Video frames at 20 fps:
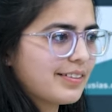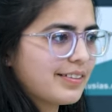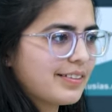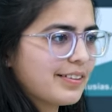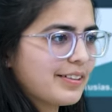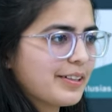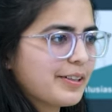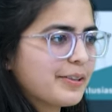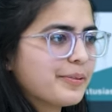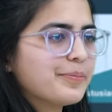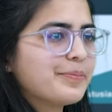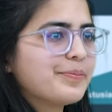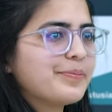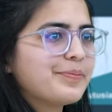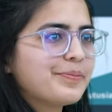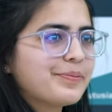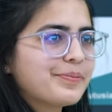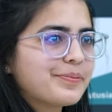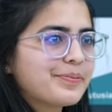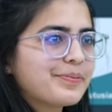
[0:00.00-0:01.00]

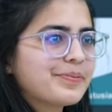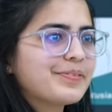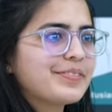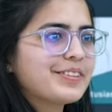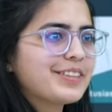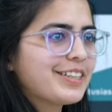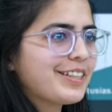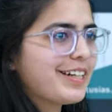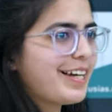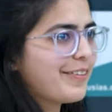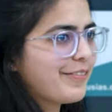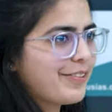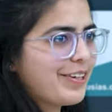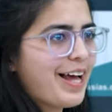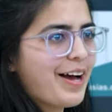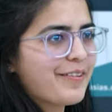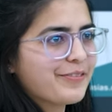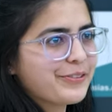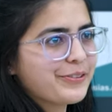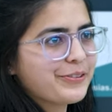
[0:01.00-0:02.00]
Sir, I will
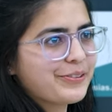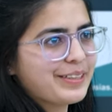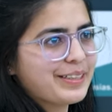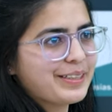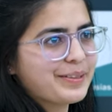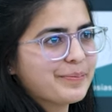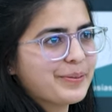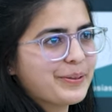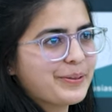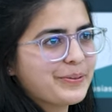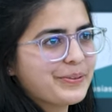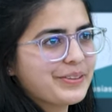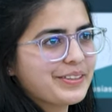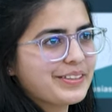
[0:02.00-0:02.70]
have to read about it.